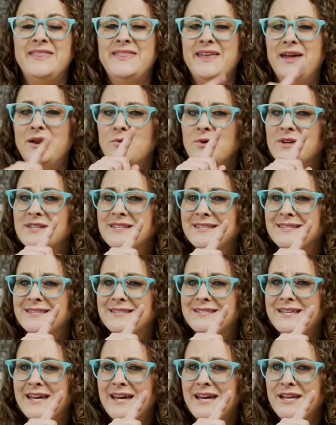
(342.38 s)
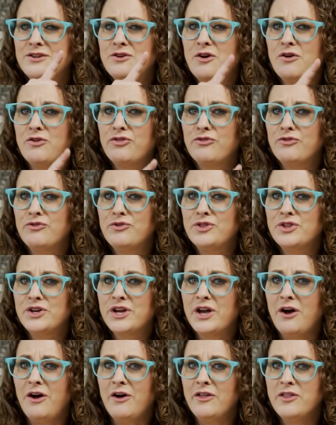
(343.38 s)
and then once it's done, go through and look
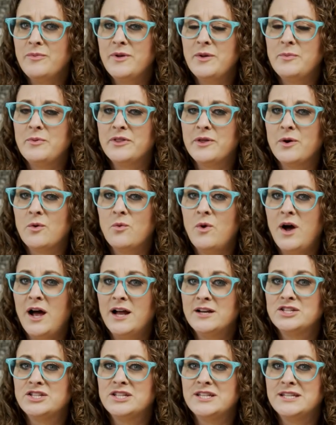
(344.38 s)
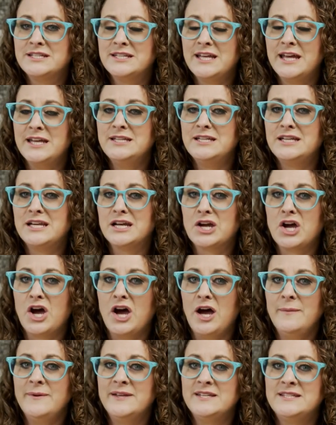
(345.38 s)
at all the people that watched and attended and
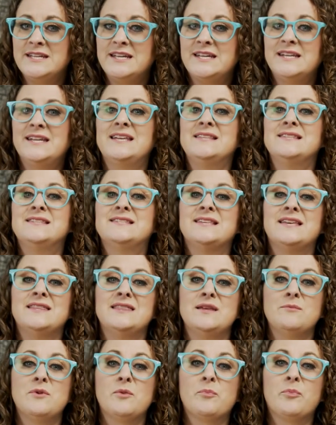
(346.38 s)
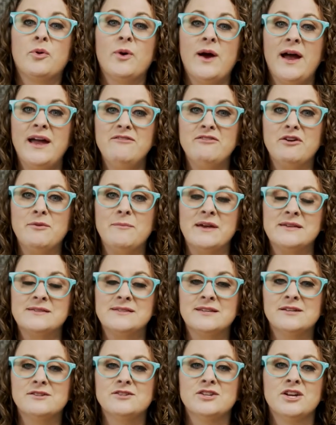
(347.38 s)
commented and send them a private
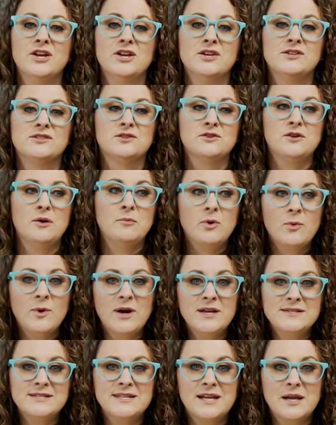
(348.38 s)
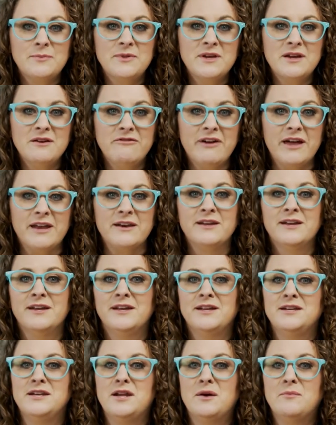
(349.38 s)
message. So, number one, set up the event.
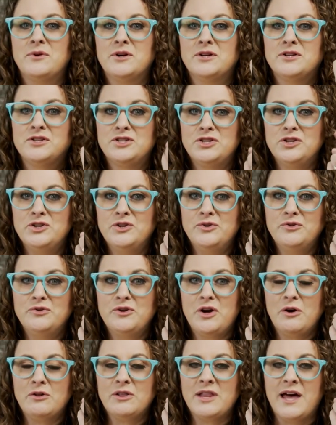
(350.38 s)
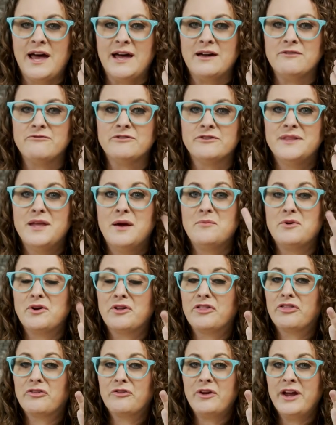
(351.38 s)
Number two, go live. Number
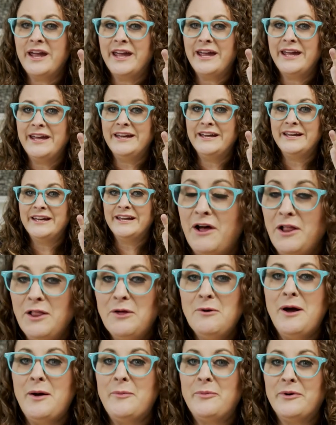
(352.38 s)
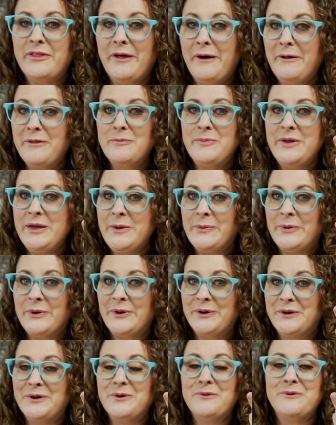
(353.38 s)
three, follow up with all the
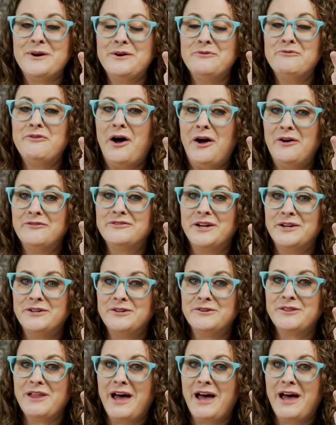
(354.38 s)
people who were involved on your